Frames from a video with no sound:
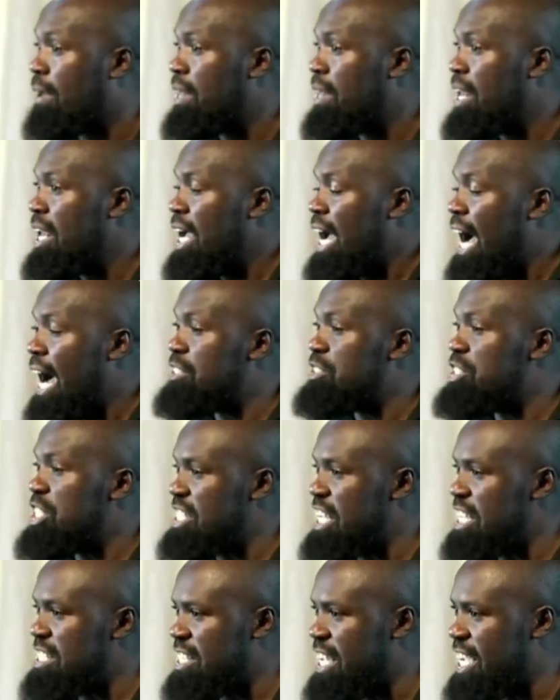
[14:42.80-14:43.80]
And Jesus
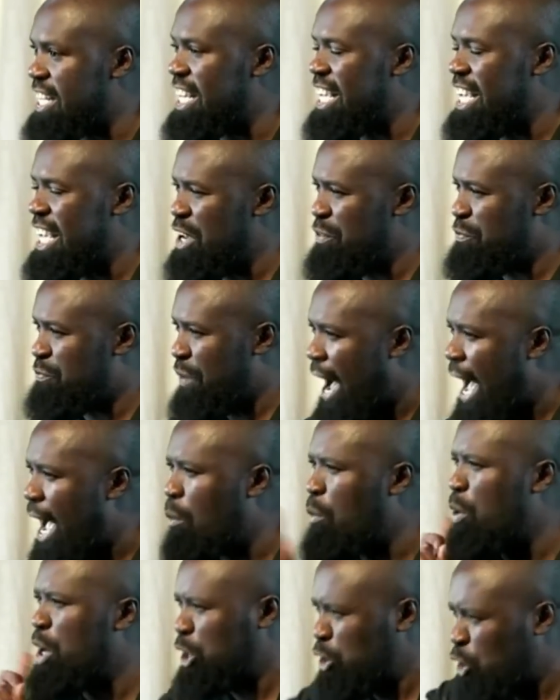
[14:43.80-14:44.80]
said, if I
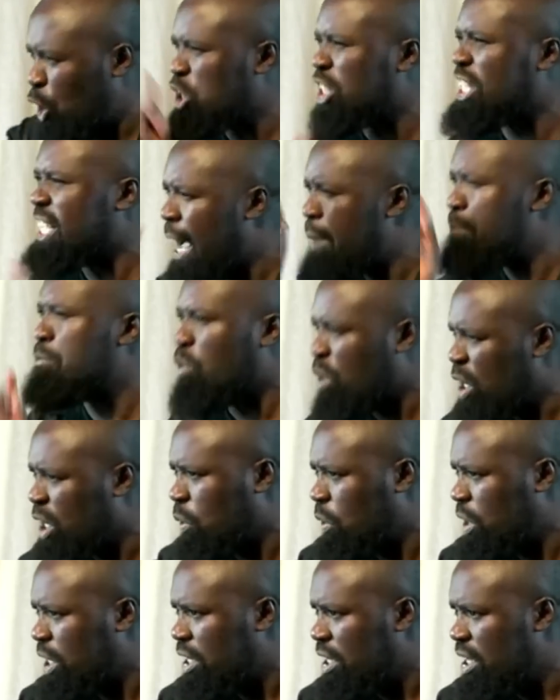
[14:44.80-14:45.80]
will not come quickly,
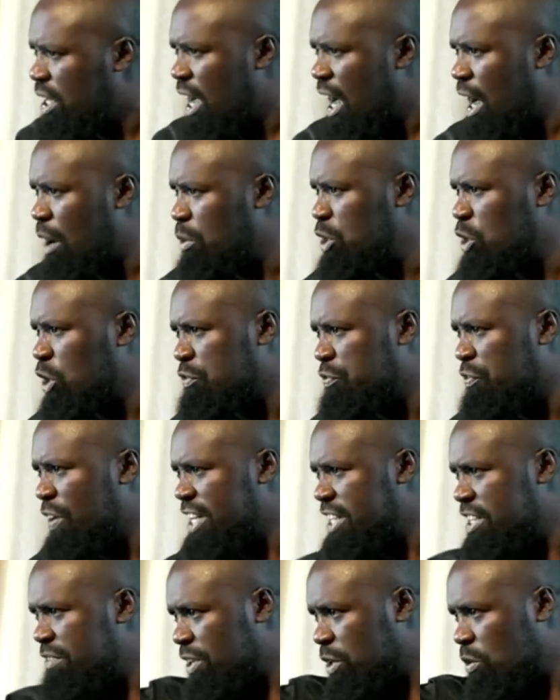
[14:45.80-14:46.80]
I will not find
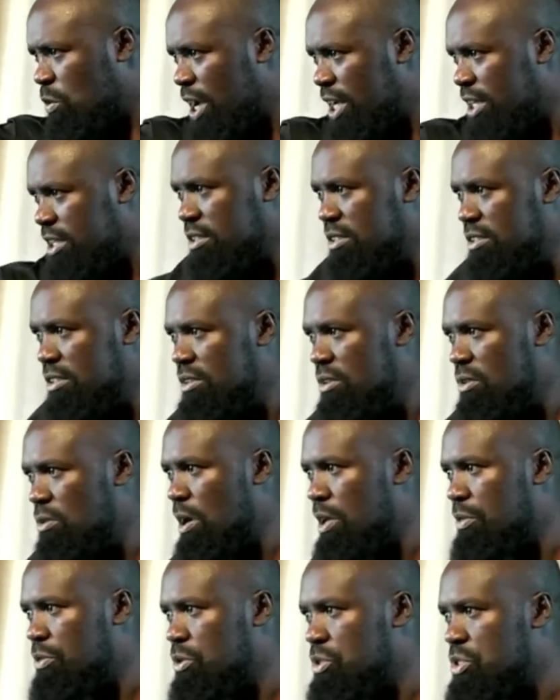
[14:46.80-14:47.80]
even one. Who are
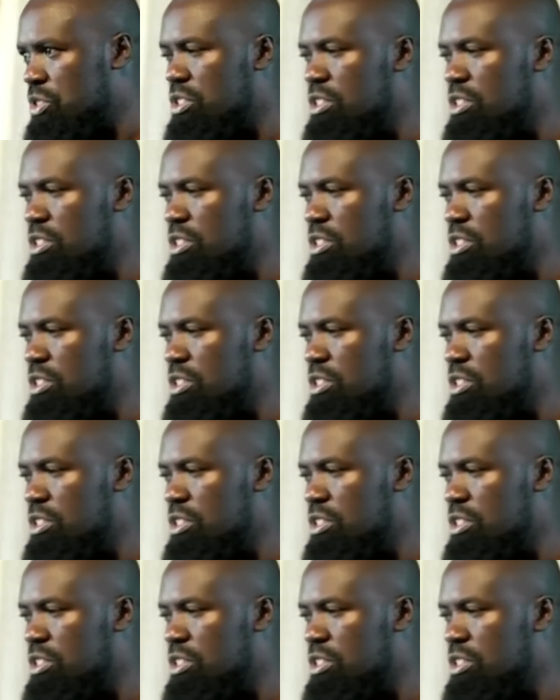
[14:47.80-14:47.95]
those?